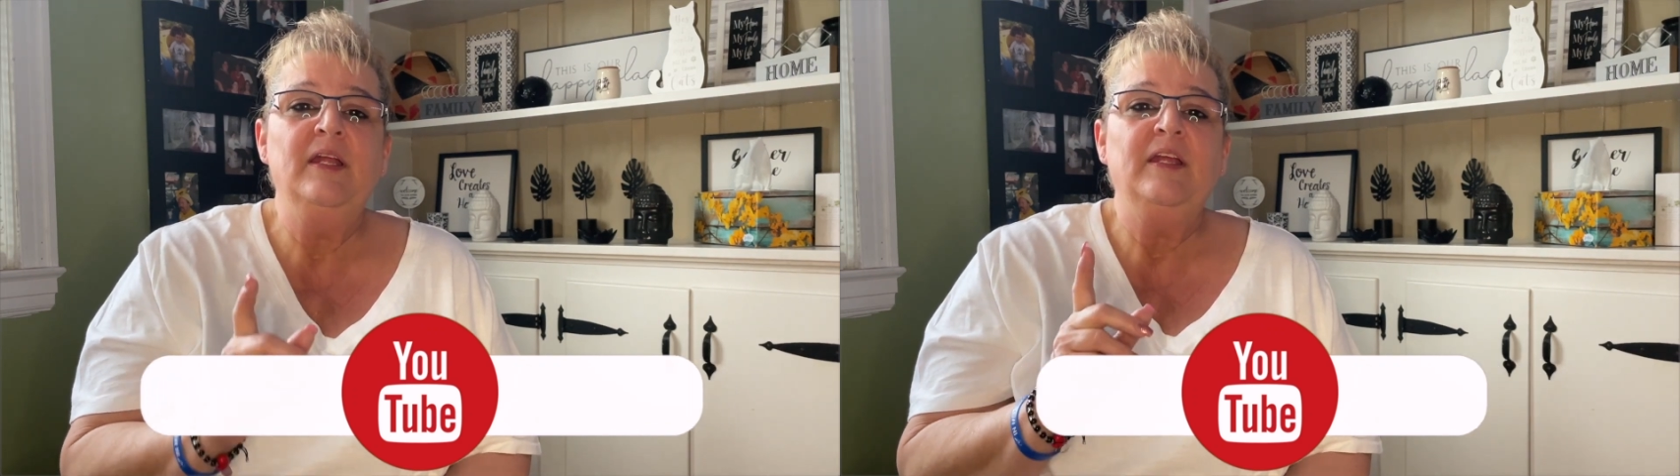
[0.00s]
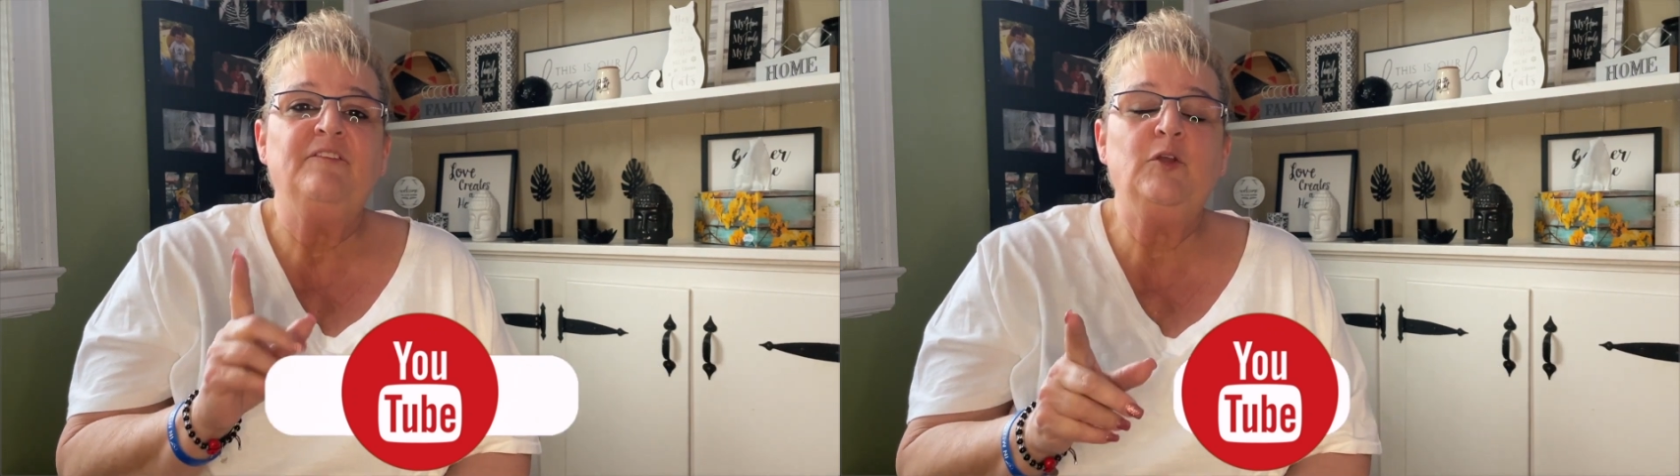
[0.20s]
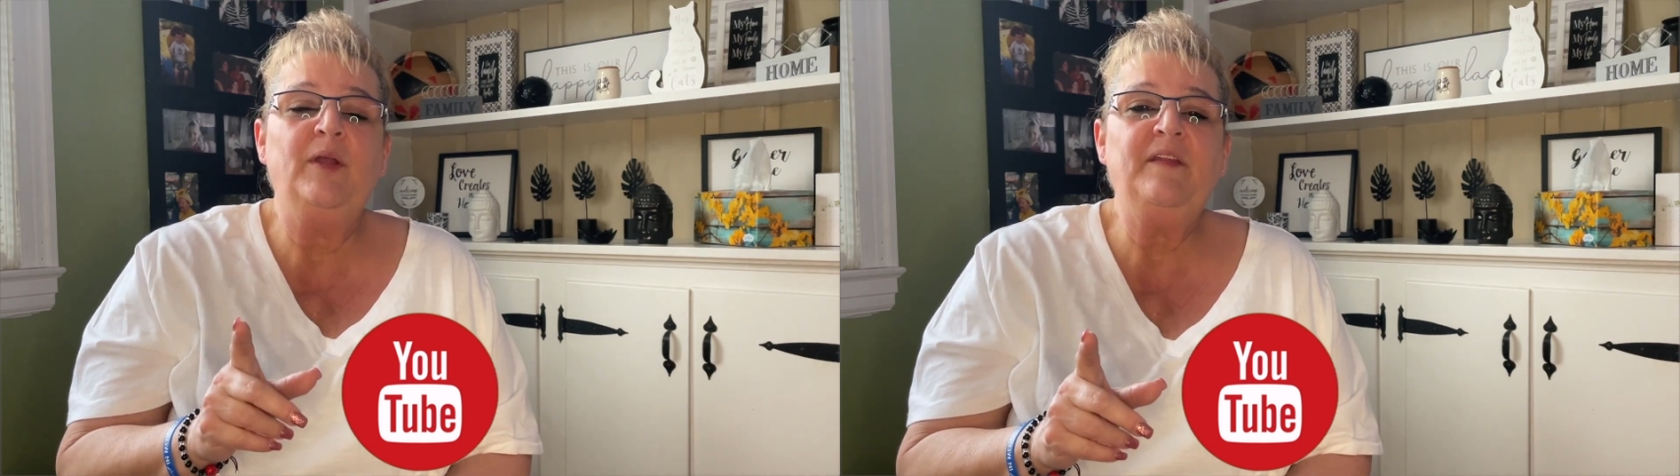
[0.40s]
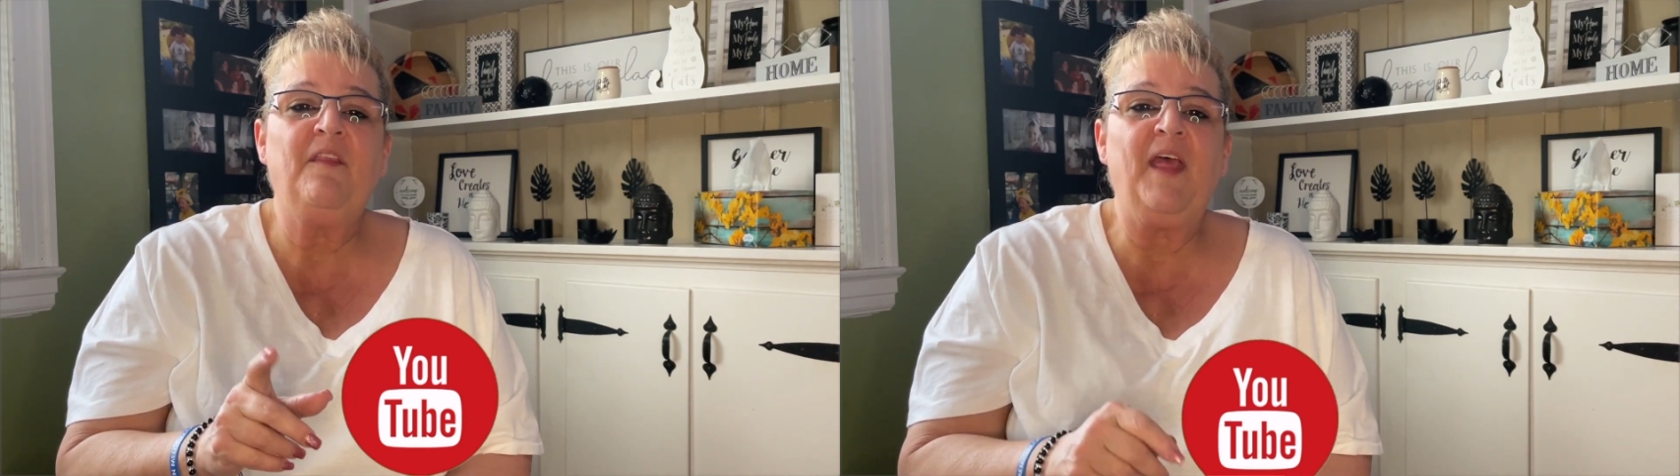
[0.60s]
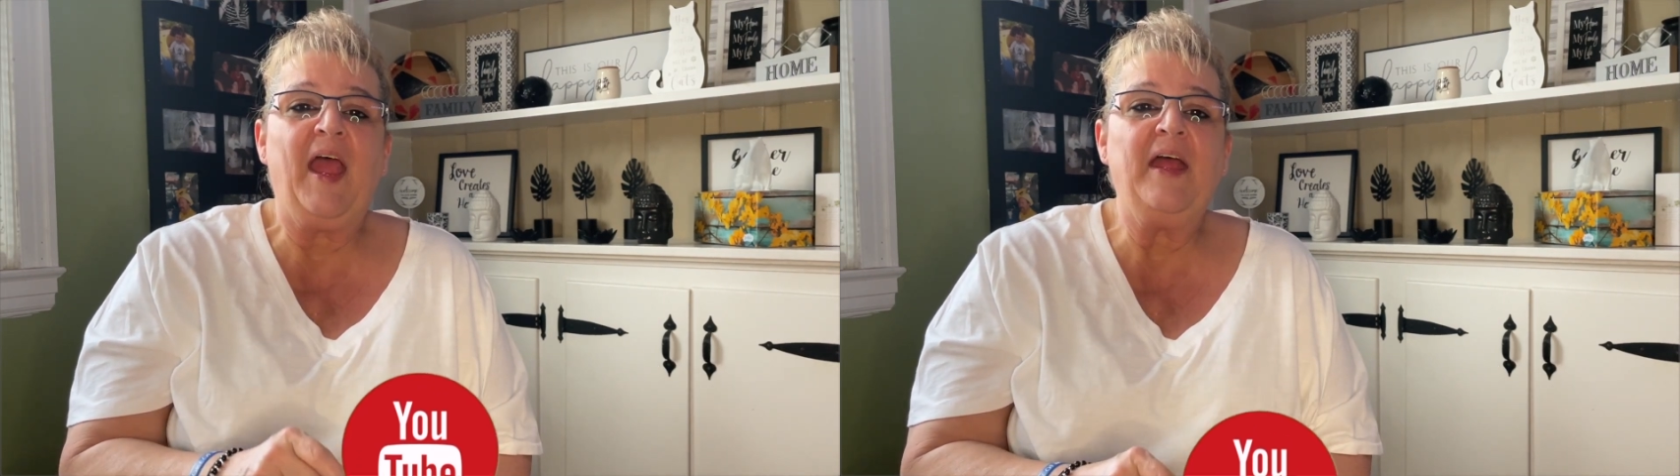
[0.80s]
If you hit
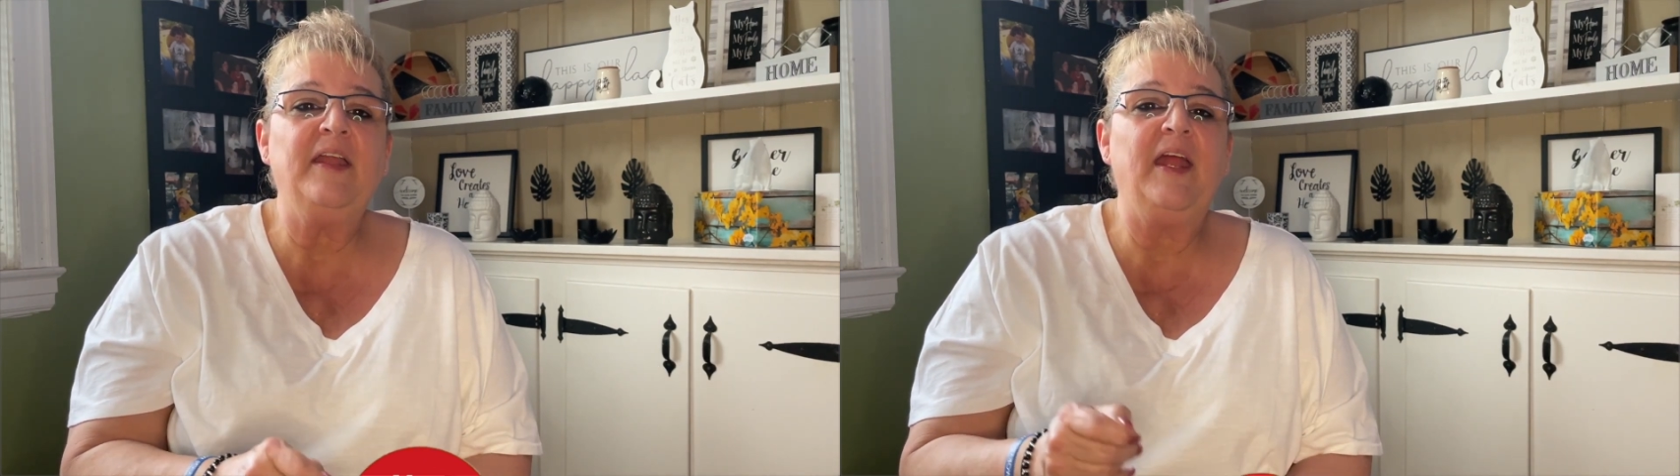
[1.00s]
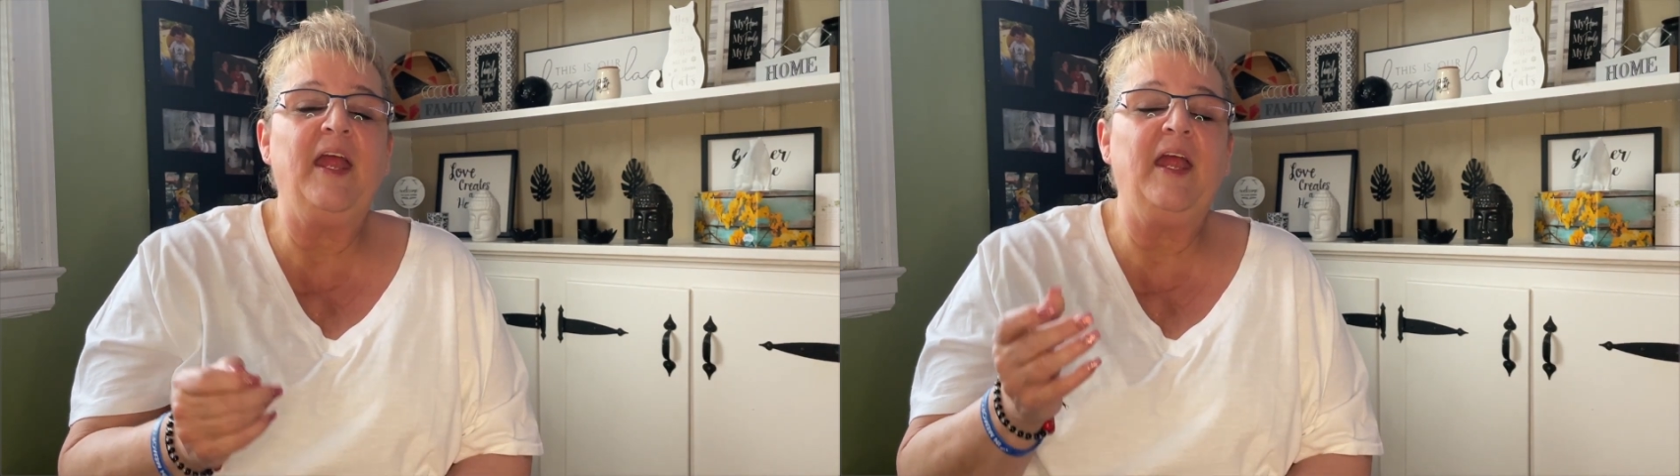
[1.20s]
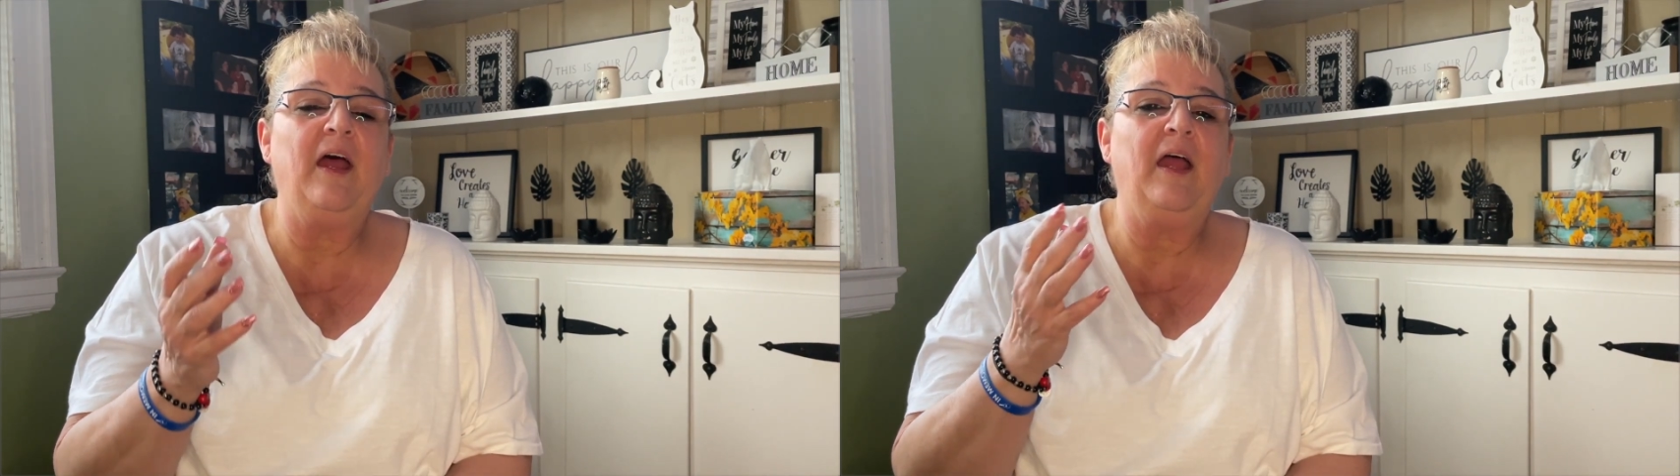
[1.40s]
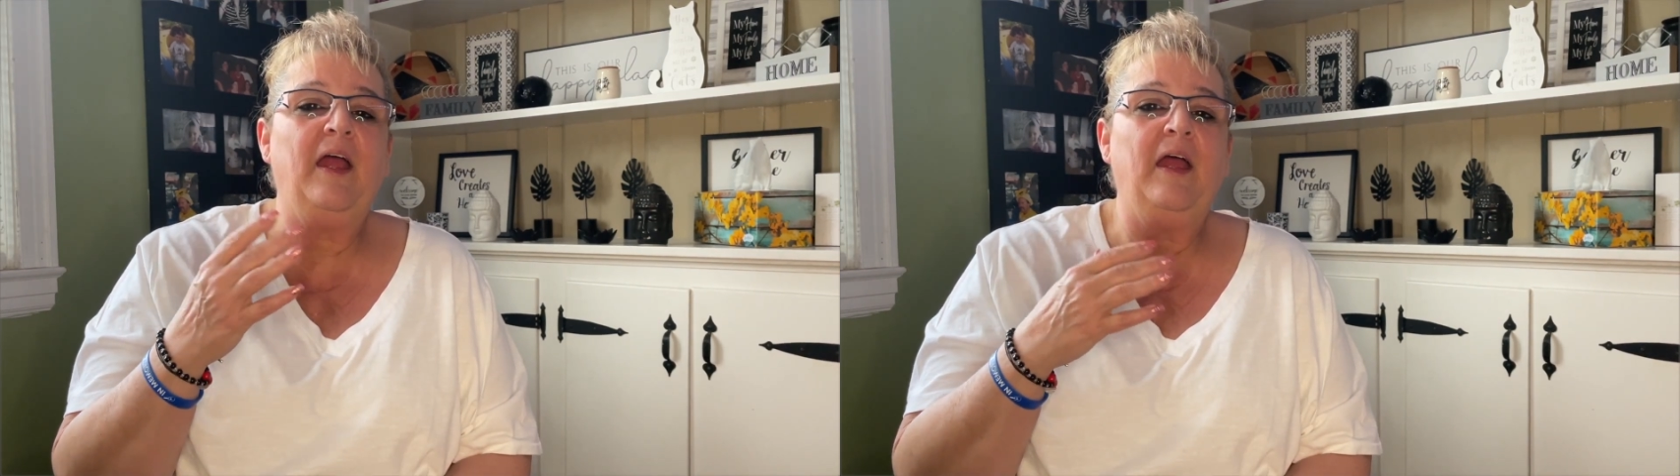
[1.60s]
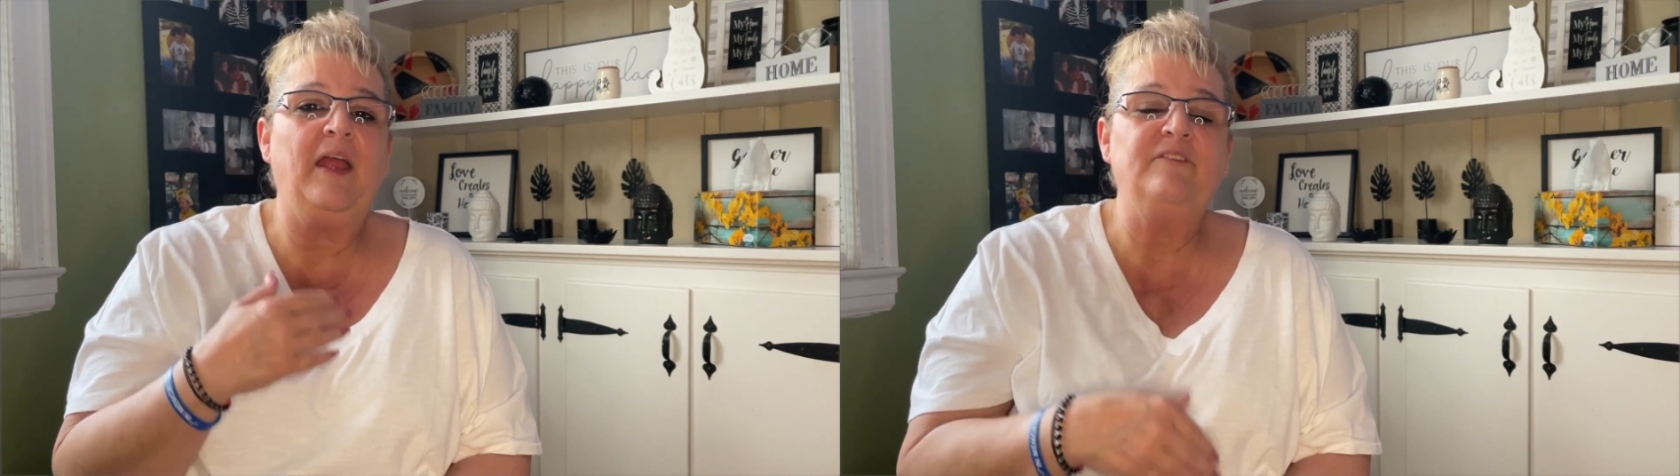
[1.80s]
that,
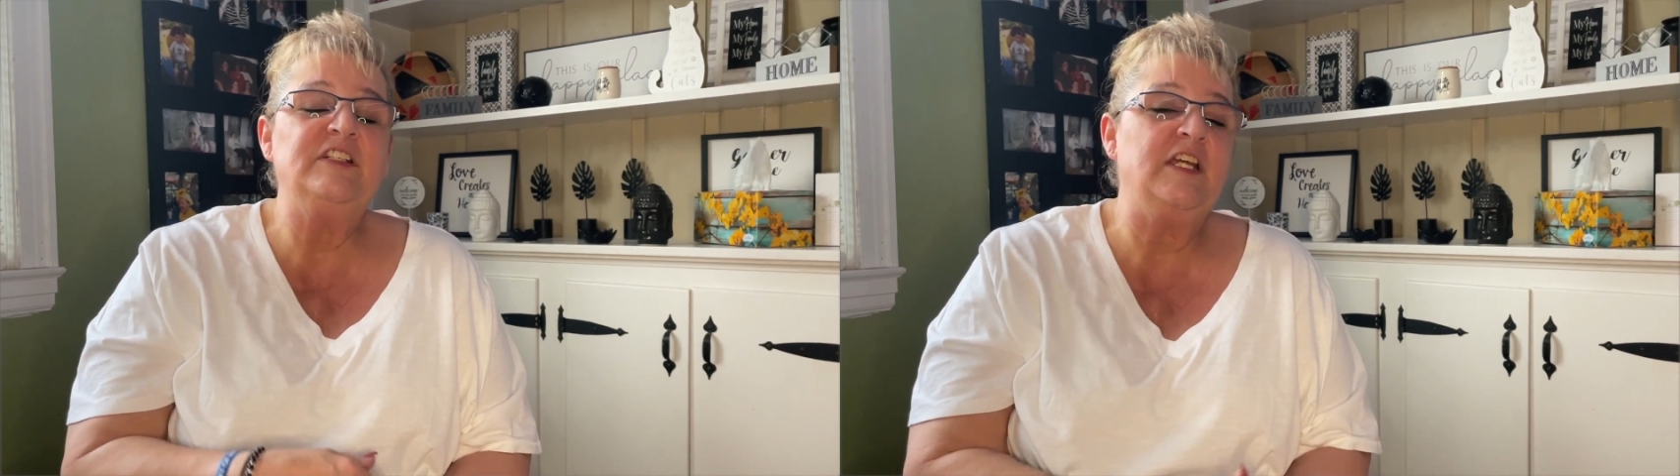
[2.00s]
every